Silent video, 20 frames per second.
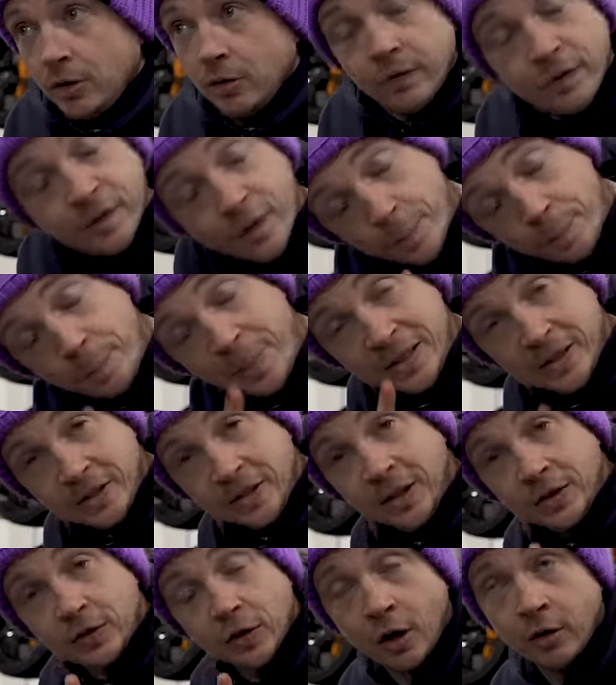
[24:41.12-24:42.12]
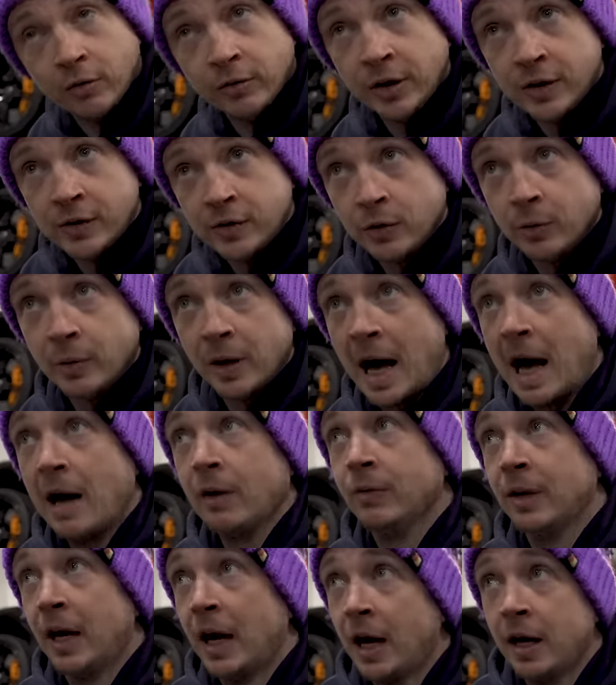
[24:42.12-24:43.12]
for business owners who are
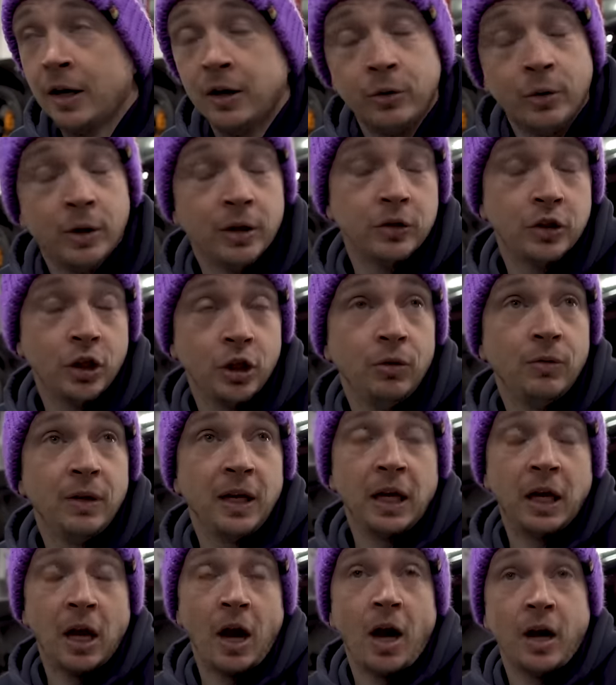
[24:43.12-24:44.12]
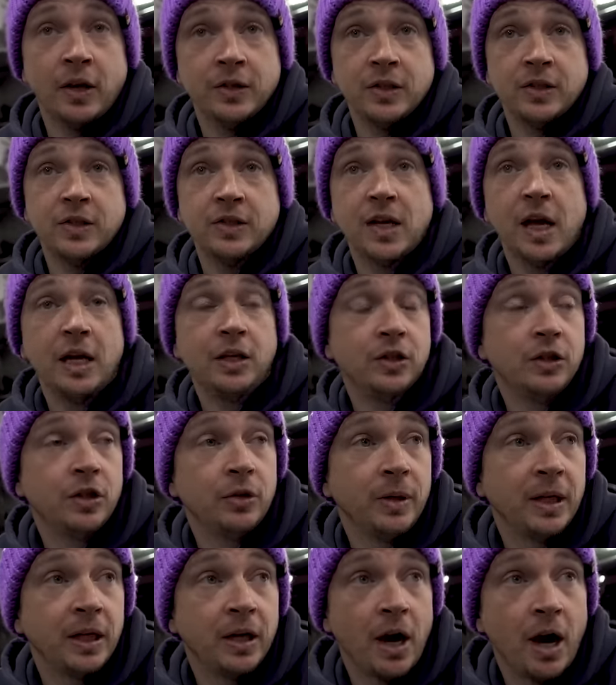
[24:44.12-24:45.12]
out there who are tuning cars and stage
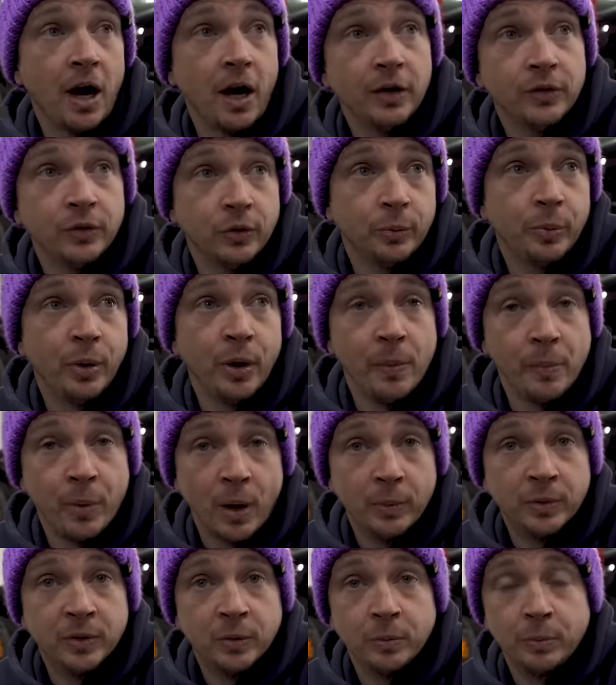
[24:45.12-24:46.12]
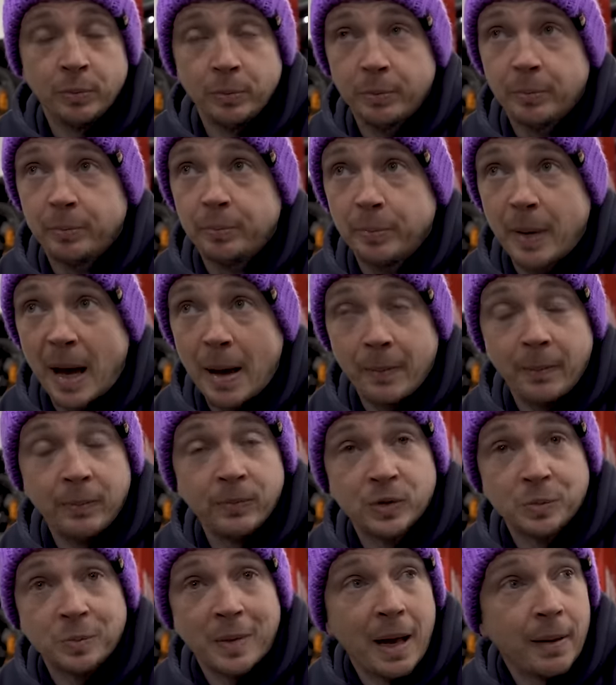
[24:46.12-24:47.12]
two in cars or putting pops and
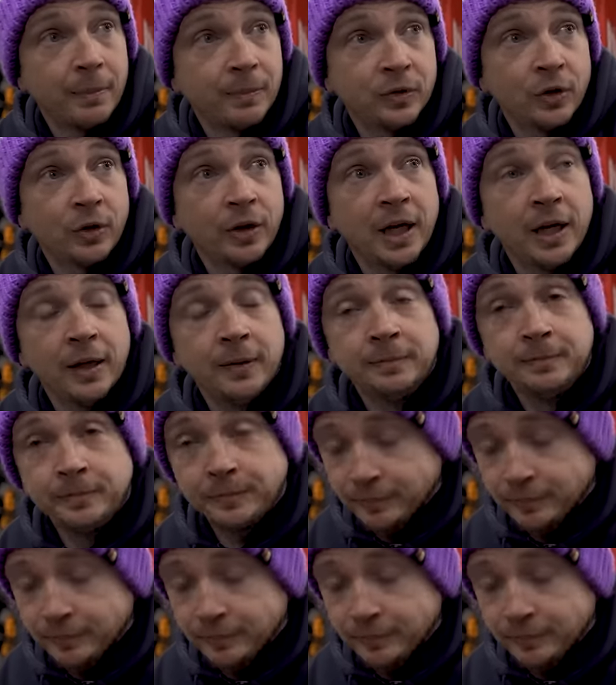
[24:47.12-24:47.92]
BAMS maps on it,